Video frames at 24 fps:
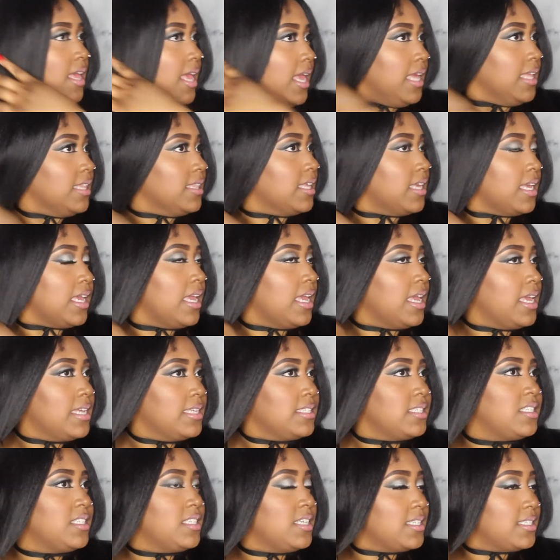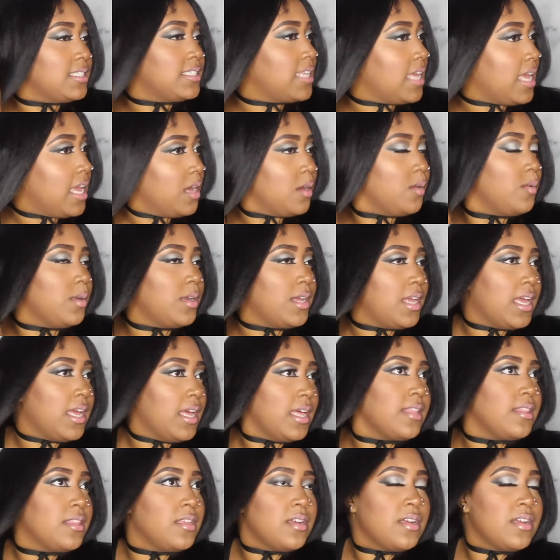and the ends just tangled
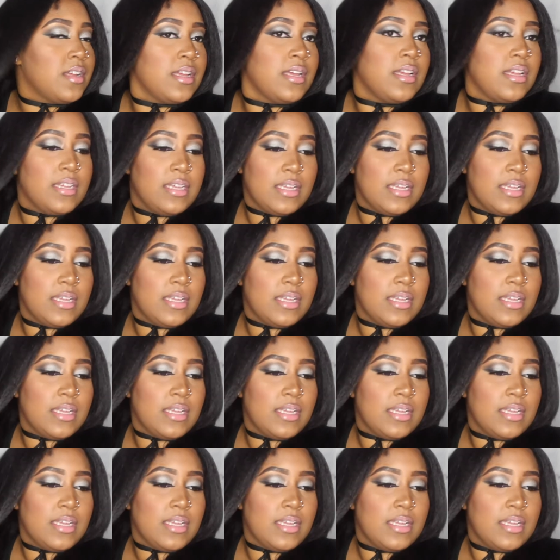together.